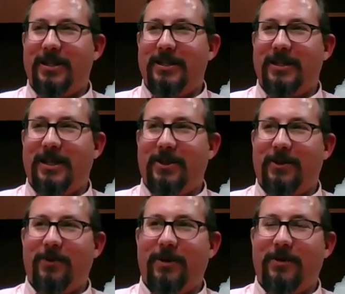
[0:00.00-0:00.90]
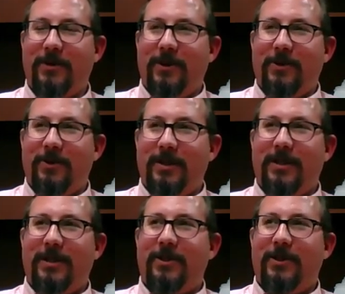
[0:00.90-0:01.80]
I said, "Yeah." Like, well, we
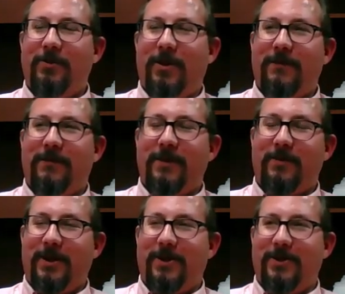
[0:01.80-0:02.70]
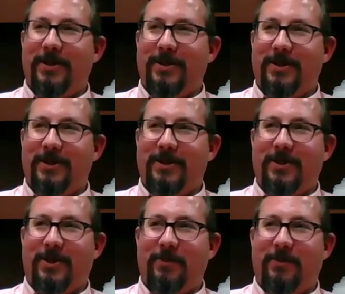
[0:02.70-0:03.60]
think you might fit better in the the
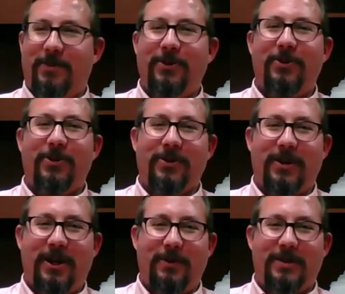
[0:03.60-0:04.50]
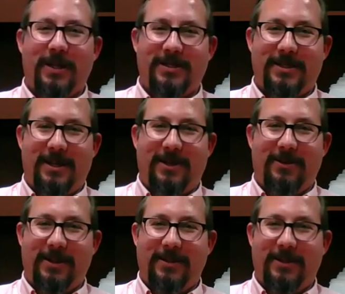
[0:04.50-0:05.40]
computer help desk area.